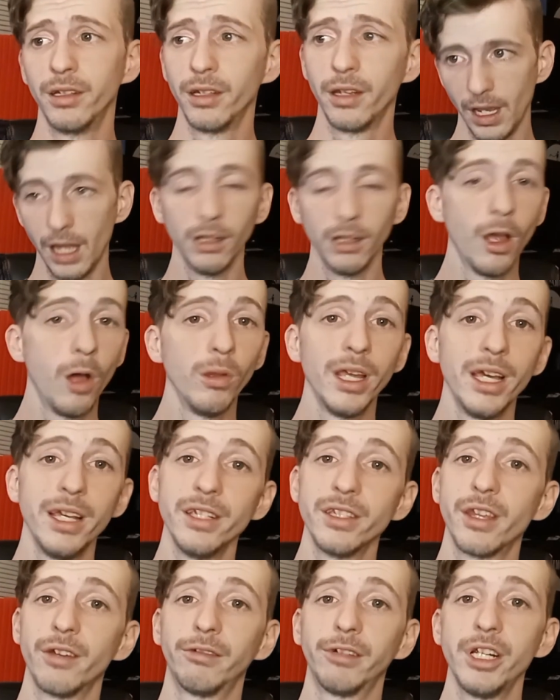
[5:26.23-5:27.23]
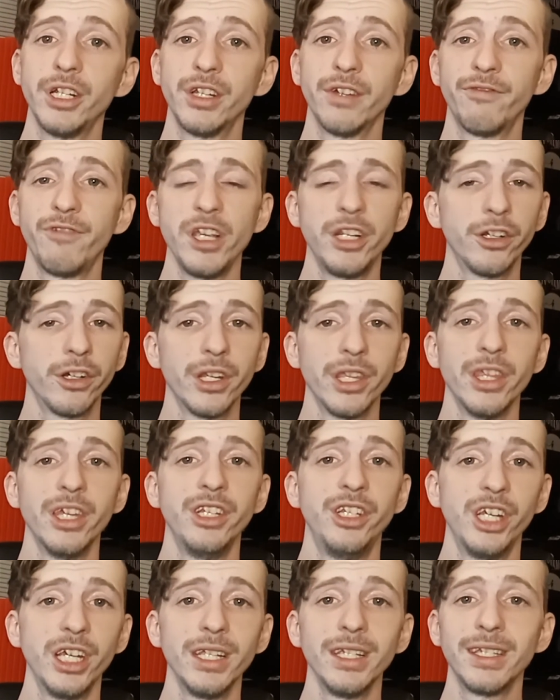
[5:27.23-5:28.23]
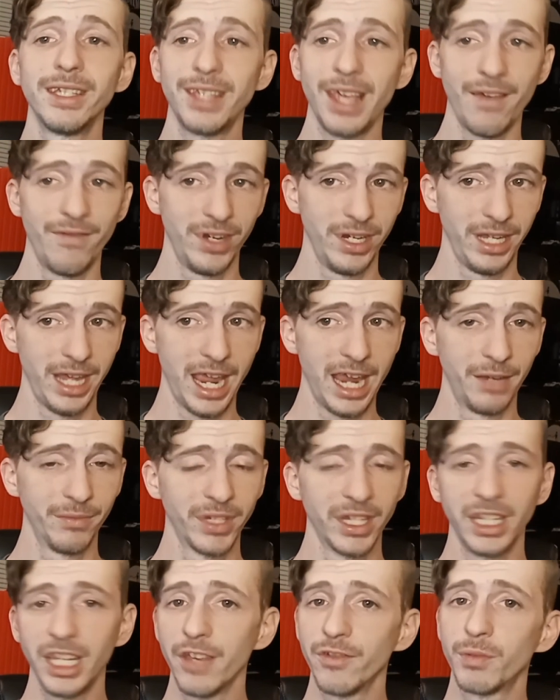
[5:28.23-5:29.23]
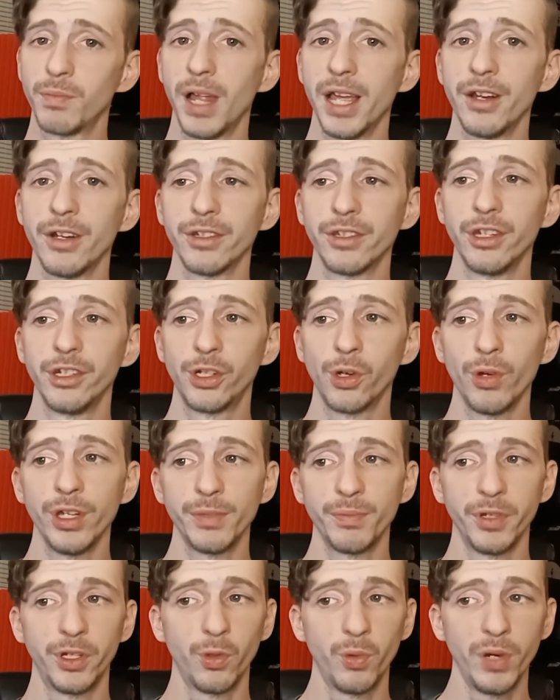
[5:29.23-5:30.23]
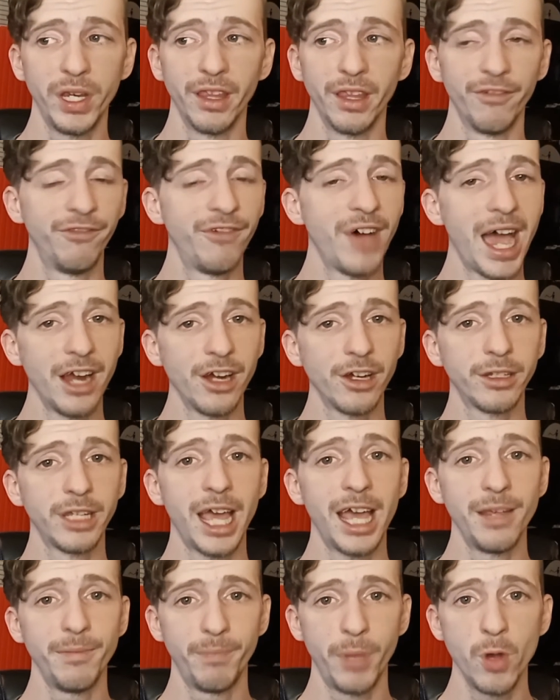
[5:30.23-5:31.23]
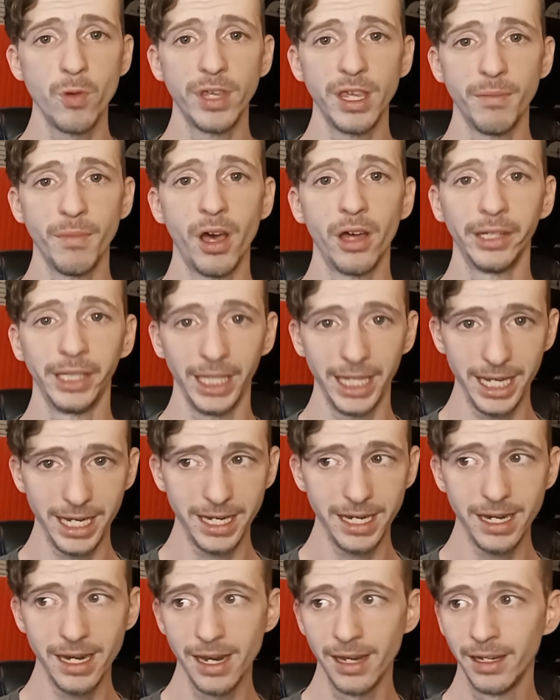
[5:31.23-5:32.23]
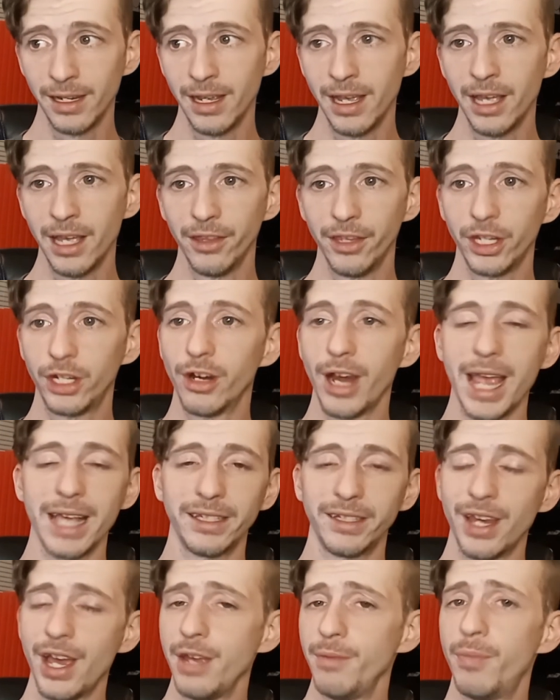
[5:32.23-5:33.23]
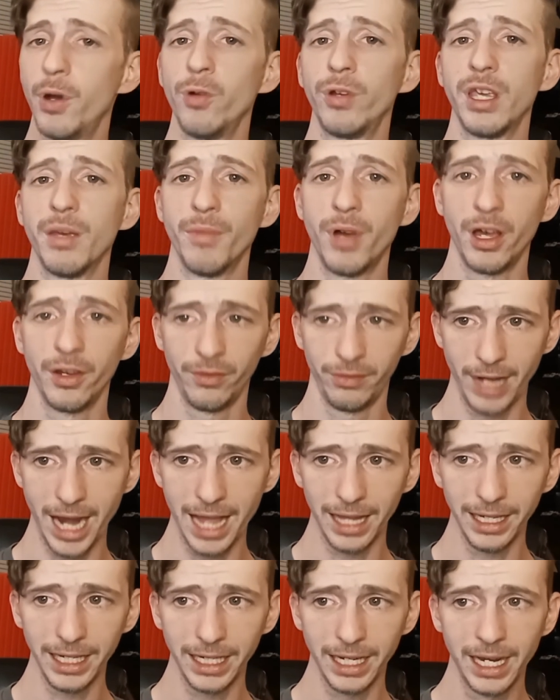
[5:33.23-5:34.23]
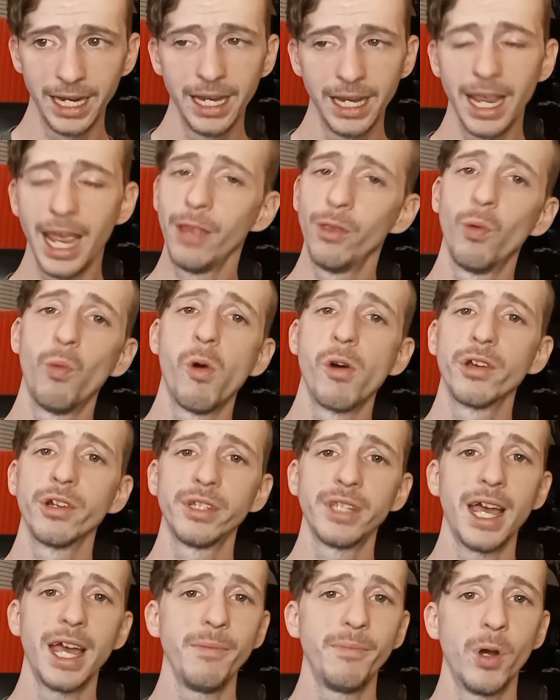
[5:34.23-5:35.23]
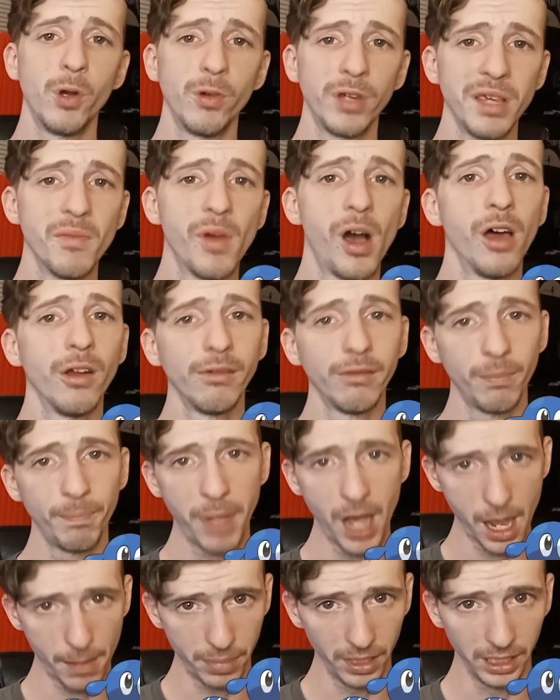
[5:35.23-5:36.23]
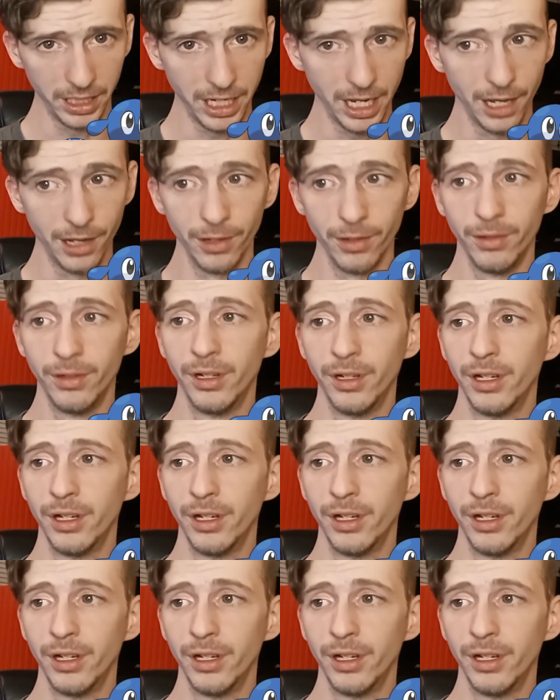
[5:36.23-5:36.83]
Alola is the region featured in the Gen 7 games and gives players the choice between the Fire-type Pokemon Litten, the Grass-type Pokemon Rowlet, and the Water-type Pokemon Popplio.